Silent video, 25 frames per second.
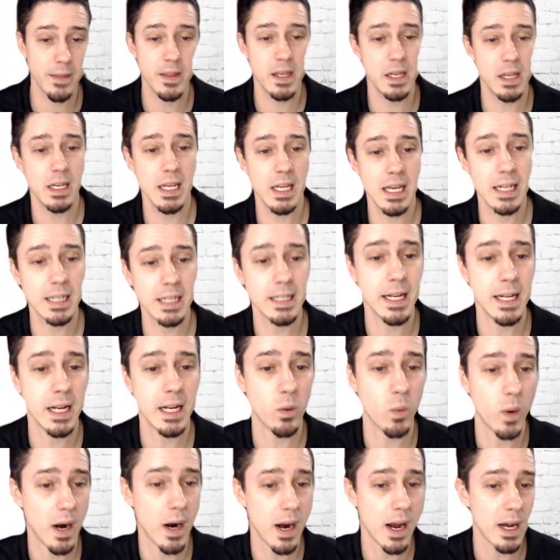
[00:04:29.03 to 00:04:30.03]
and then in a
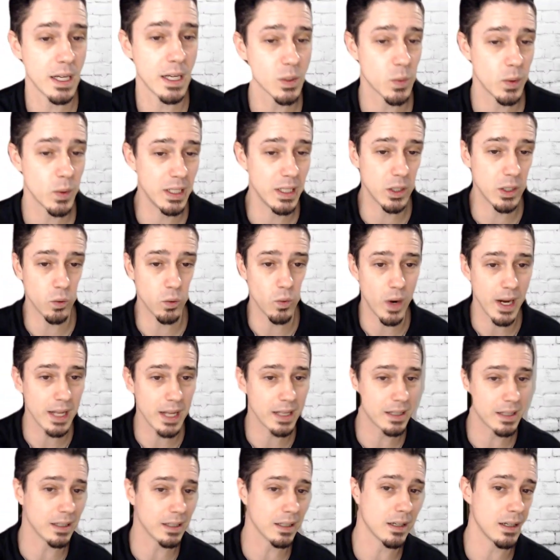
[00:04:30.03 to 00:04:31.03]
data warehouse, we need to
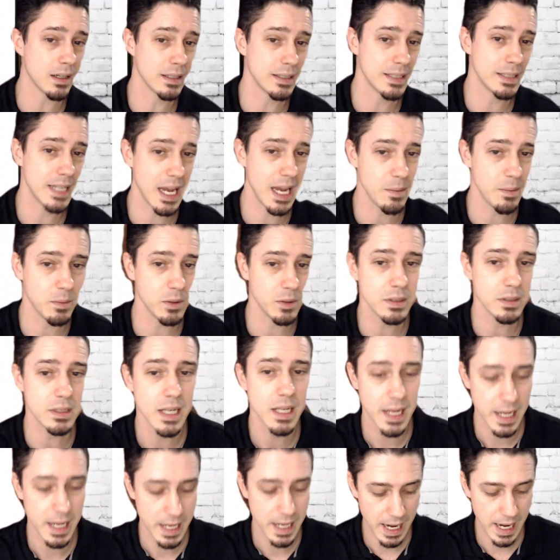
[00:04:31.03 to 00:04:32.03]
right click on
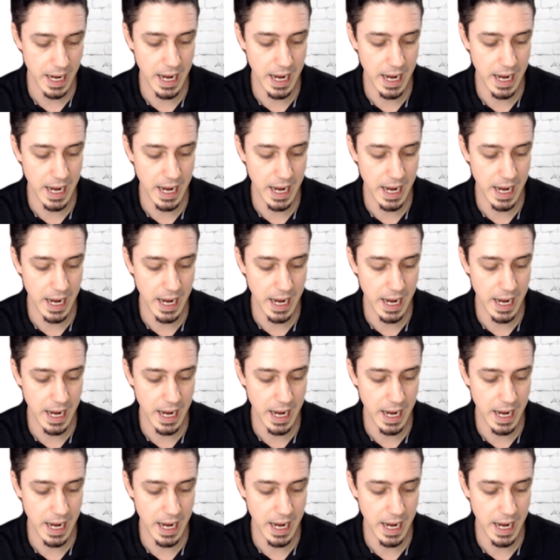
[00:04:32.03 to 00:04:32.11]
tables